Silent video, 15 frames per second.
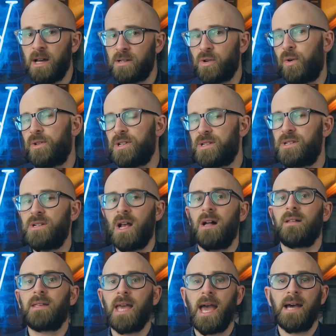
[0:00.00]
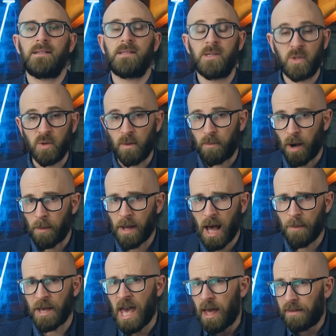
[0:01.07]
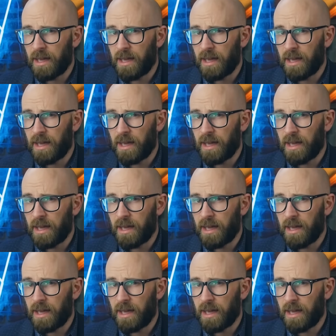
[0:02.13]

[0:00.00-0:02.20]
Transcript: tortoiseshell cats do pop up,